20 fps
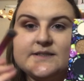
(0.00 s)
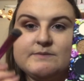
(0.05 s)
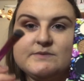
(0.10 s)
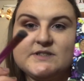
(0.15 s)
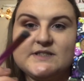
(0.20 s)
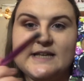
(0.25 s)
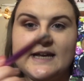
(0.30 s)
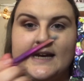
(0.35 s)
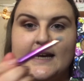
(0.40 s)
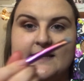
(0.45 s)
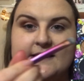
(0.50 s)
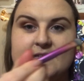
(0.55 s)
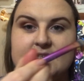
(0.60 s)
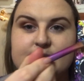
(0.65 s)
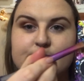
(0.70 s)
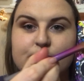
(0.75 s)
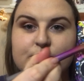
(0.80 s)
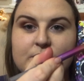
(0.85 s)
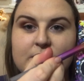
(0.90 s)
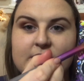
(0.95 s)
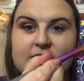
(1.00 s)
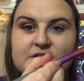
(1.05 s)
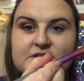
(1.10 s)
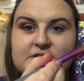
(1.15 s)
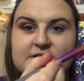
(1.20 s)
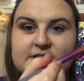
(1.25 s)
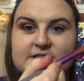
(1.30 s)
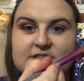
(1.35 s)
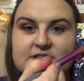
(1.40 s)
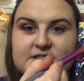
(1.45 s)
So I'm just taking this
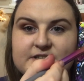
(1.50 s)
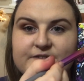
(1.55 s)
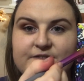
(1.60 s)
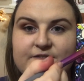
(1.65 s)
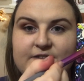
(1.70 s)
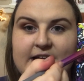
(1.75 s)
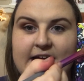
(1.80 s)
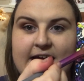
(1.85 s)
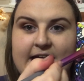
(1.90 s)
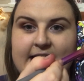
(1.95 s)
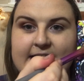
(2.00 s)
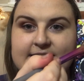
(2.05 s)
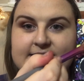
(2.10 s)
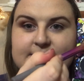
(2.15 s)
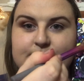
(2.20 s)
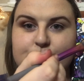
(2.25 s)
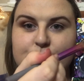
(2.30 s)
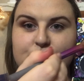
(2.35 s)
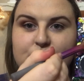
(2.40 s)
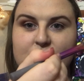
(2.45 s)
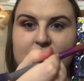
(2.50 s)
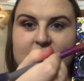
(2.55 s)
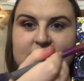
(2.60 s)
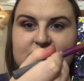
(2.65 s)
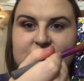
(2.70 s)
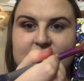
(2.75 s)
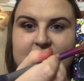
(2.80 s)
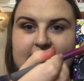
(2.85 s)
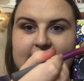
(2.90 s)
brush. It's just a flat-ended brush.